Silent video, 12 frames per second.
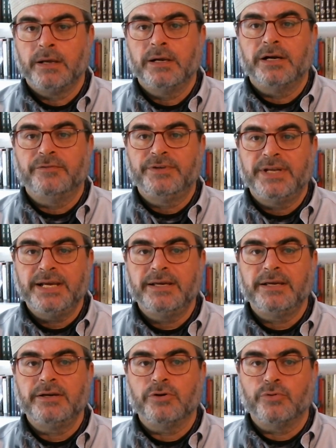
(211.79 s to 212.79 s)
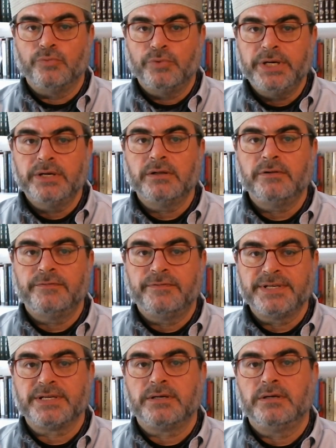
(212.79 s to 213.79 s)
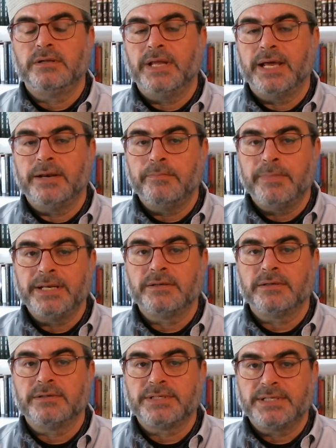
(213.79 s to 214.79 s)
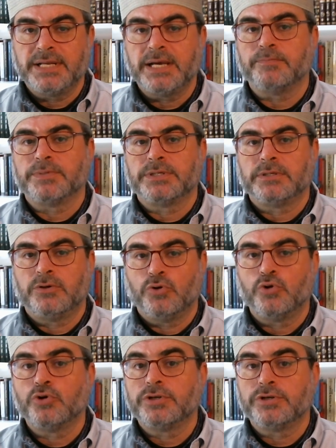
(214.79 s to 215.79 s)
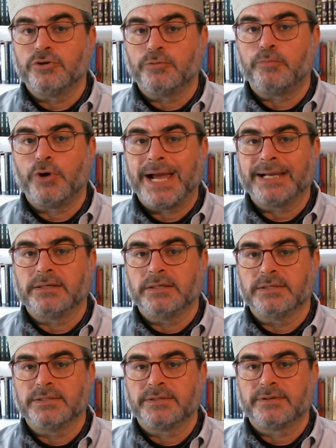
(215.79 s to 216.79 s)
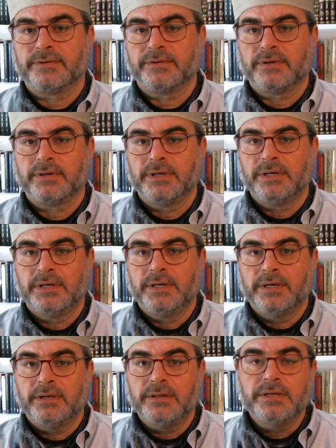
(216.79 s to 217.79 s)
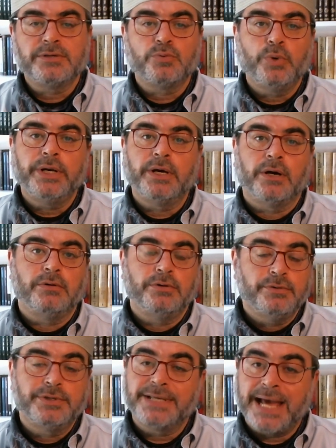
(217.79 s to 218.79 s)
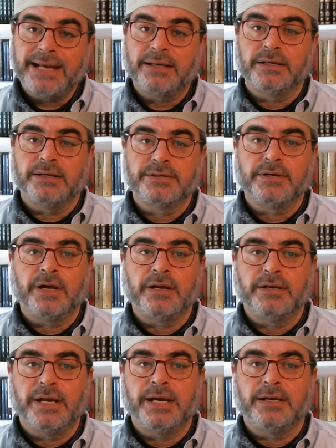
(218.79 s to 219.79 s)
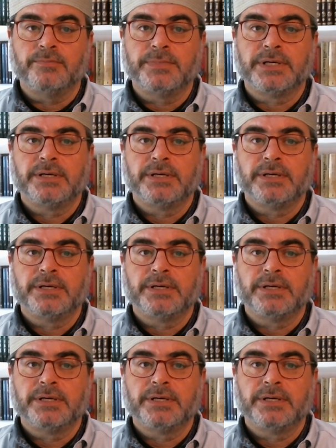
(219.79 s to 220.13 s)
of taking real physical and mental steps towards your practice. This widow, who sadly is not named,